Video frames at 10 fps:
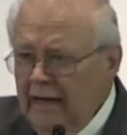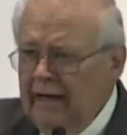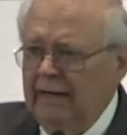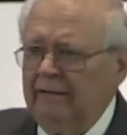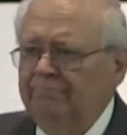
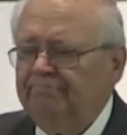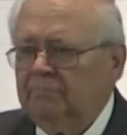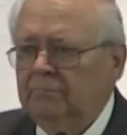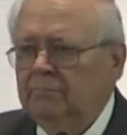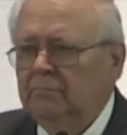him?
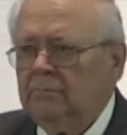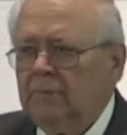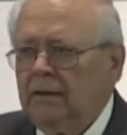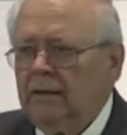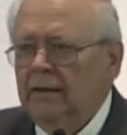
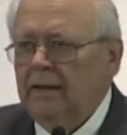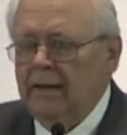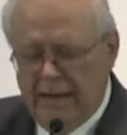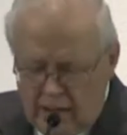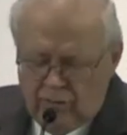
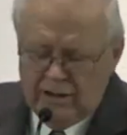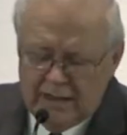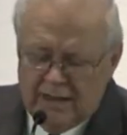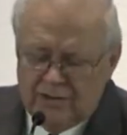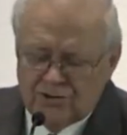Now, here
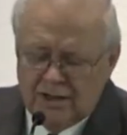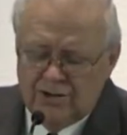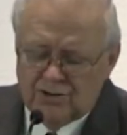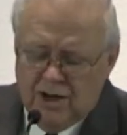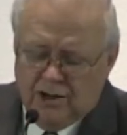he is.
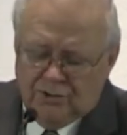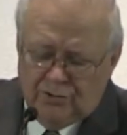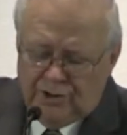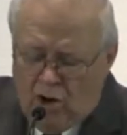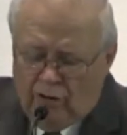He's
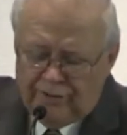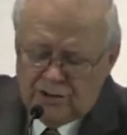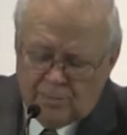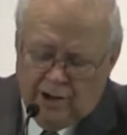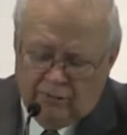doing all
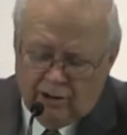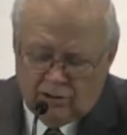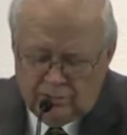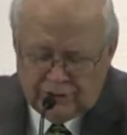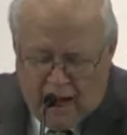these miracles.